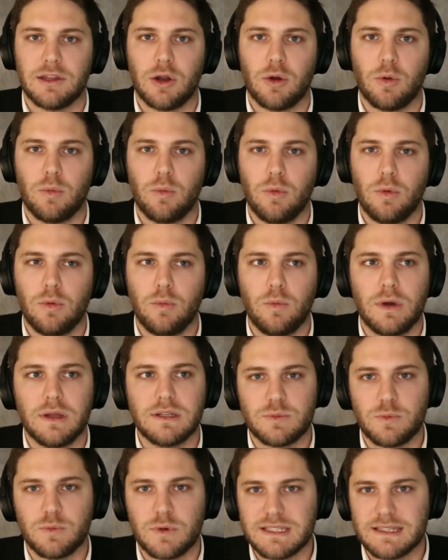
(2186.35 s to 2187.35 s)

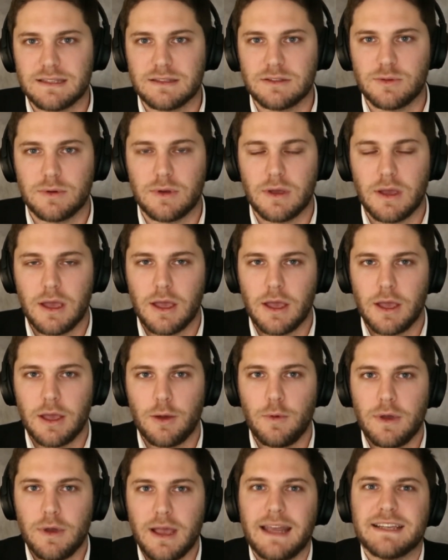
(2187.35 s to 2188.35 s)
What
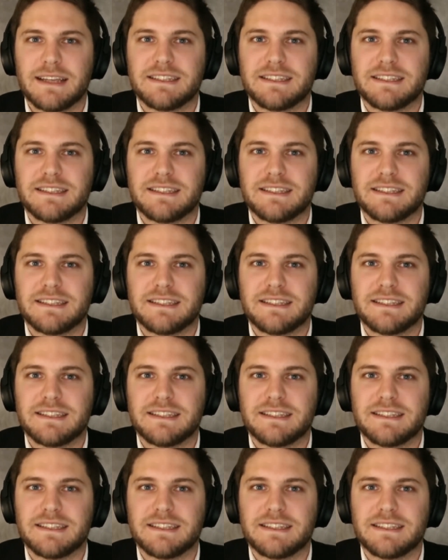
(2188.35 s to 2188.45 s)
kind of